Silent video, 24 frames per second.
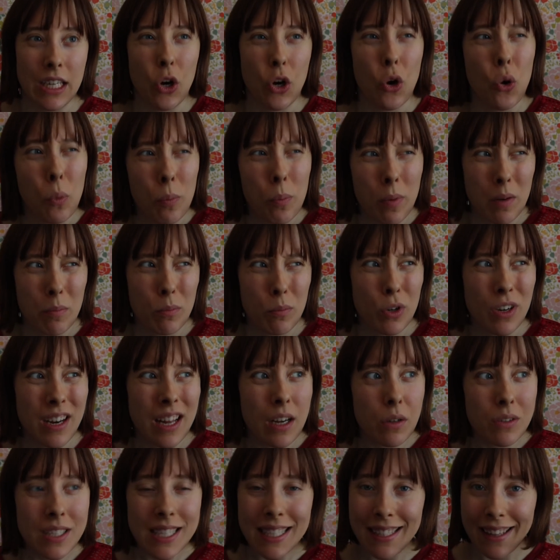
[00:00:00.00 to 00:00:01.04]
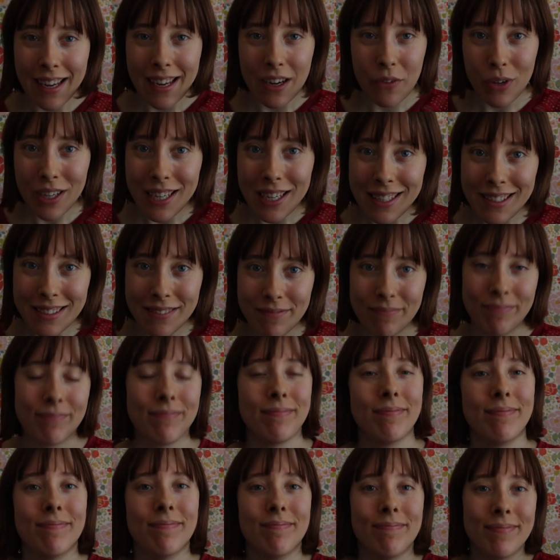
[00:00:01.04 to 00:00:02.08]
Hope I'm pronouncing that right.
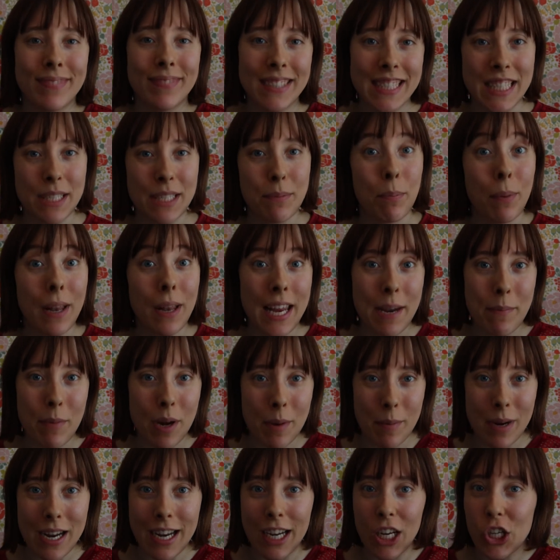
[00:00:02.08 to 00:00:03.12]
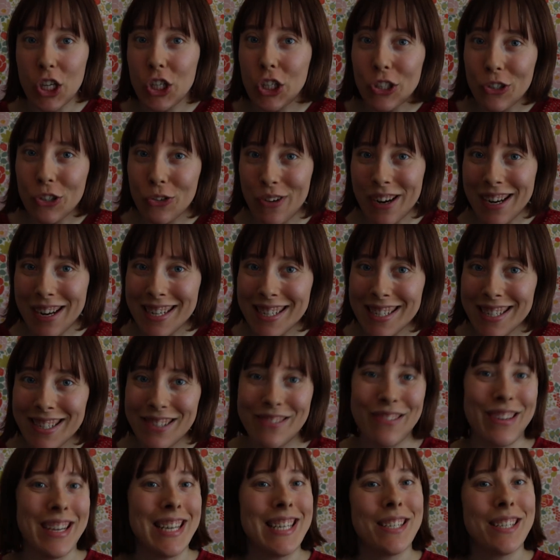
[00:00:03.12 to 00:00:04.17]
She's played by my girl crush,
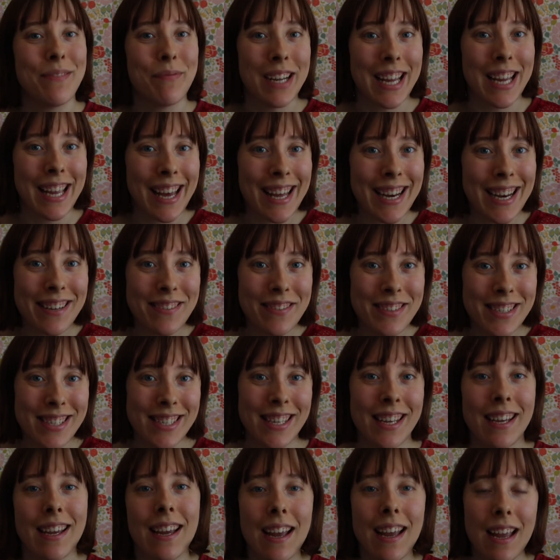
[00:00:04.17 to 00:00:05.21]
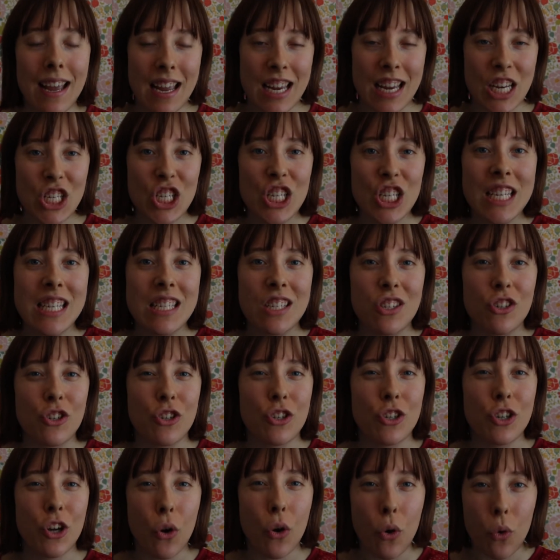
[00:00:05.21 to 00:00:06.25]
Rachel McAdams, and she's a
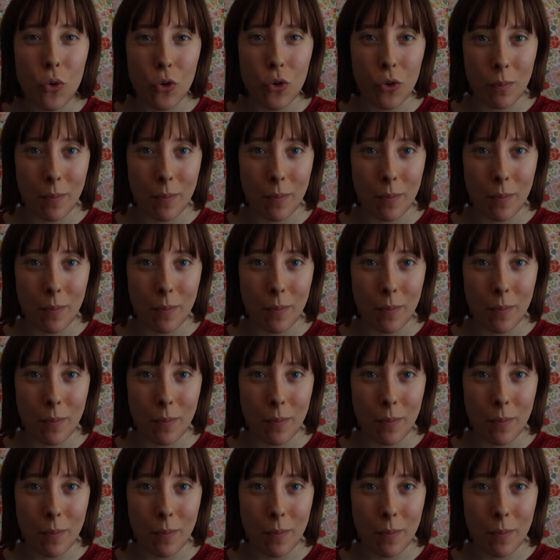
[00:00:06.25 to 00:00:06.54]
total